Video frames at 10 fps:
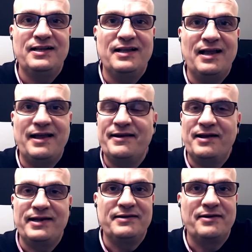and
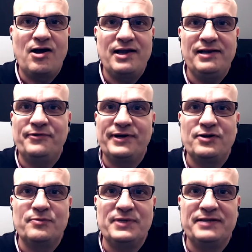I can highly
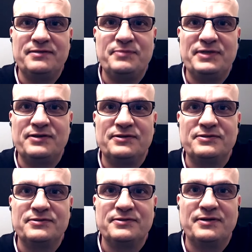recommend because
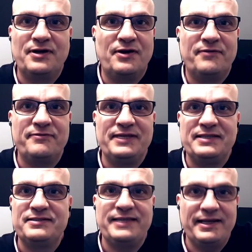of
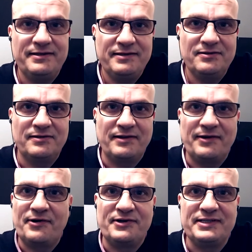his technical and
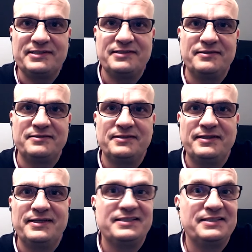artistic
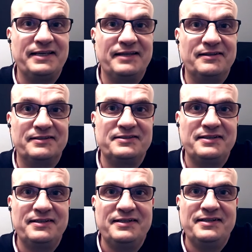skills
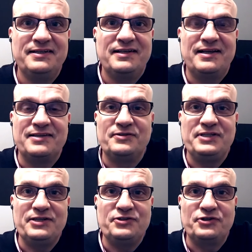as a
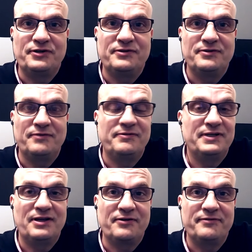teacher of
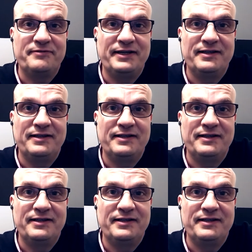photography.